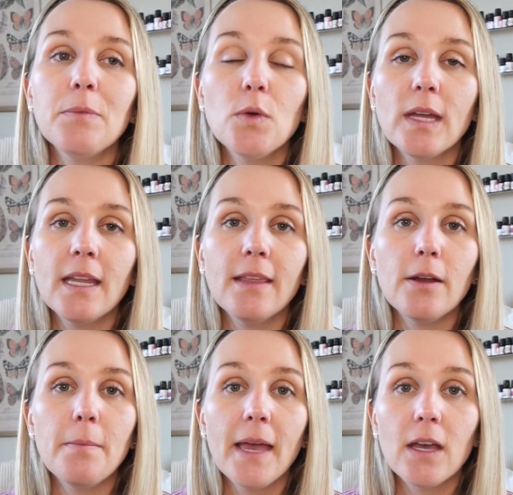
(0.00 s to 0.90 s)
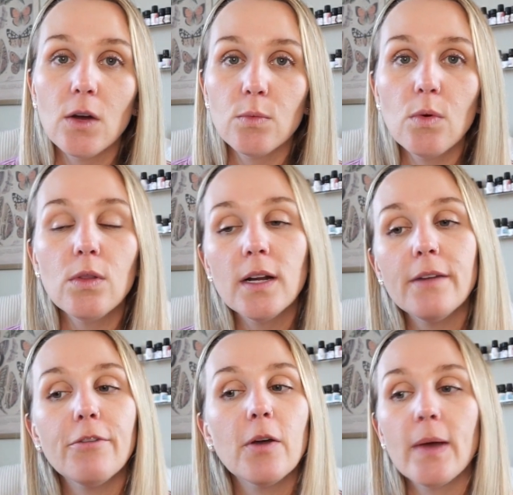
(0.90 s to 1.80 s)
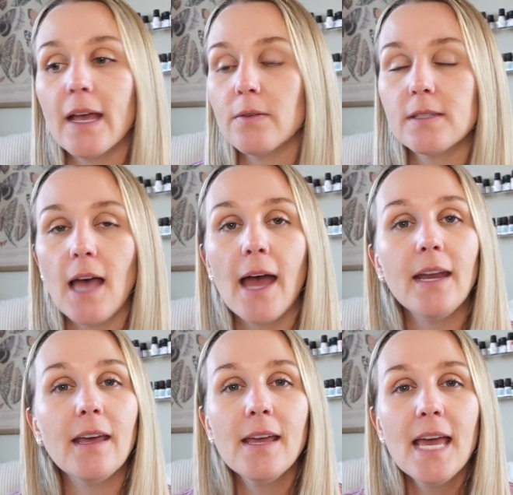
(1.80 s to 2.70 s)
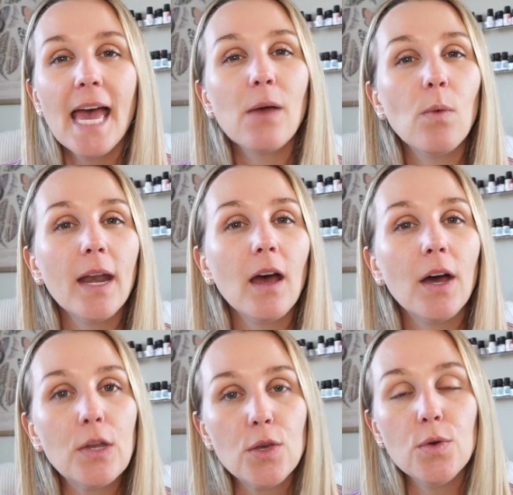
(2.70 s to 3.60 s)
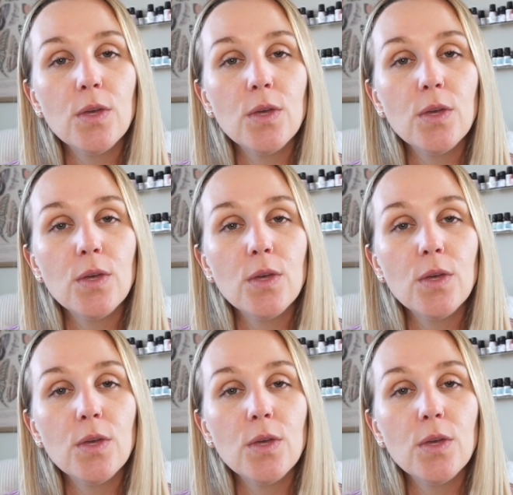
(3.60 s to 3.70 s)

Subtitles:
you can either make a roller if you're going outside and want it on you.